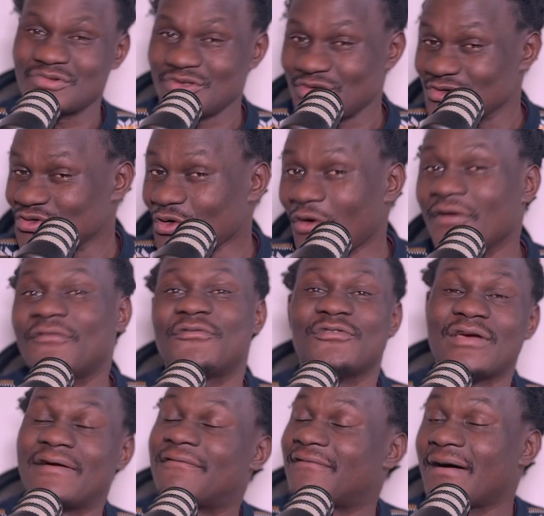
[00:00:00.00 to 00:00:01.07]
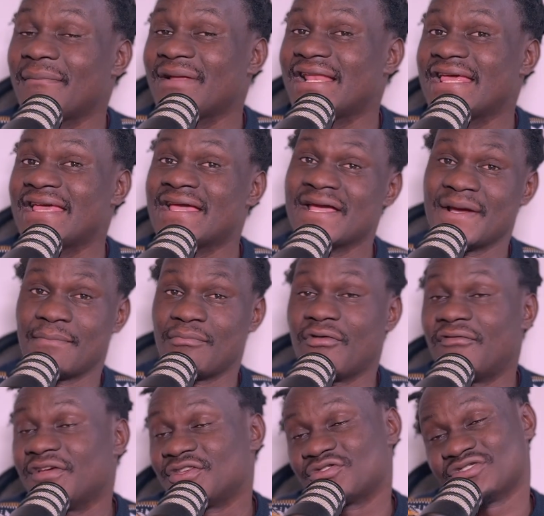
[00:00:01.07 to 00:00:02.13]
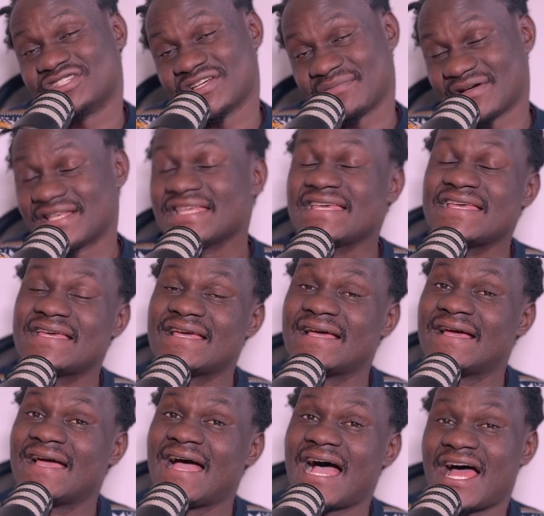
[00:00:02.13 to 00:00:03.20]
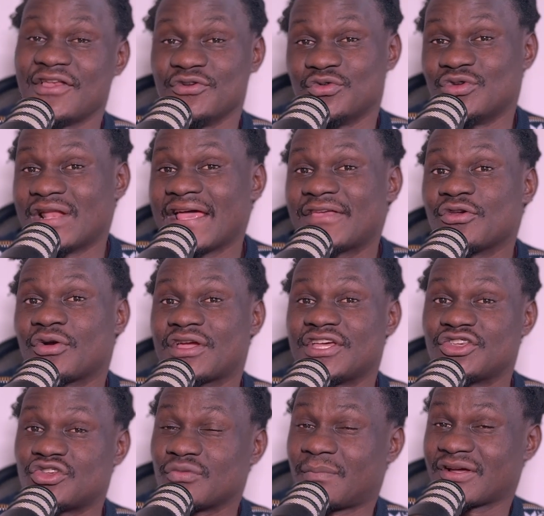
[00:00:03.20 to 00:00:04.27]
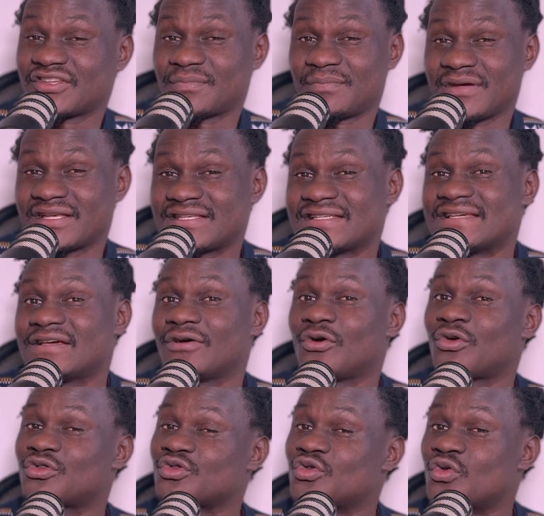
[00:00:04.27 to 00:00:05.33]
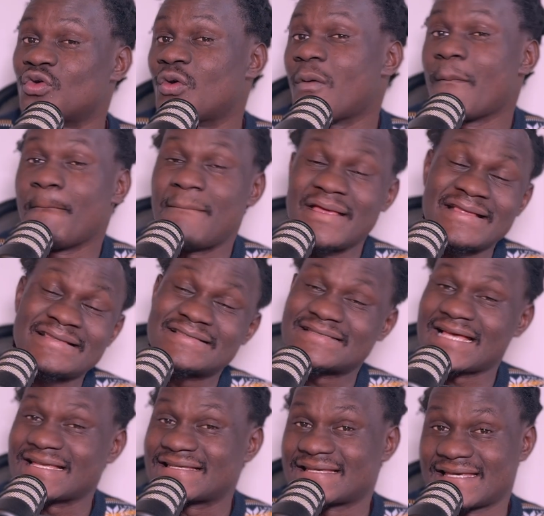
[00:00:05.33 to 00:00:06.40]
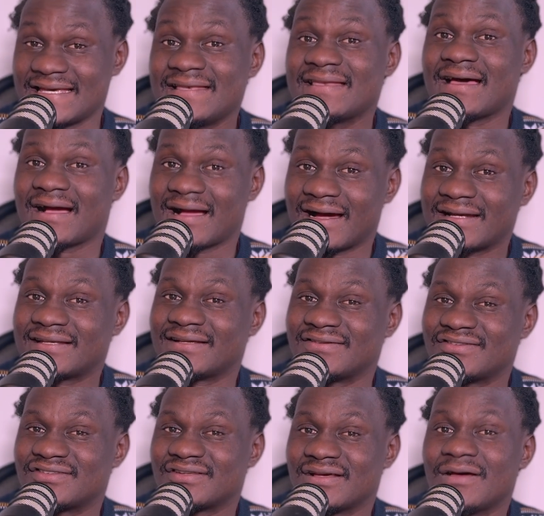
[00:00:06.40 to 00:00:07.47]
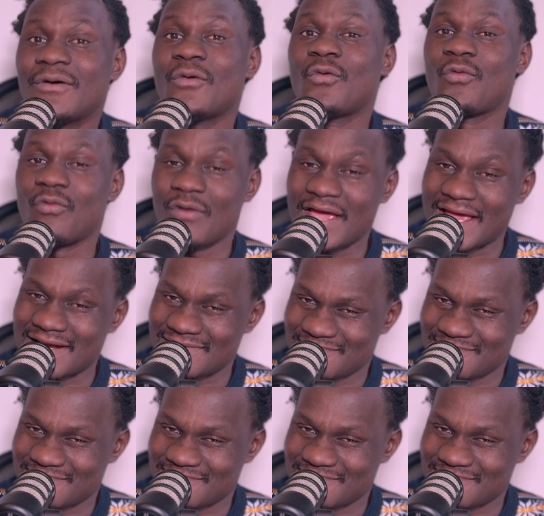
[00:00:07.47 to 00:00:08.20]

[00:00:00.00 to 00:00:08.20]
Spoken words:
So if you're a family moving to Germany and you would like your kid to participate or to be in such kindergartens, well,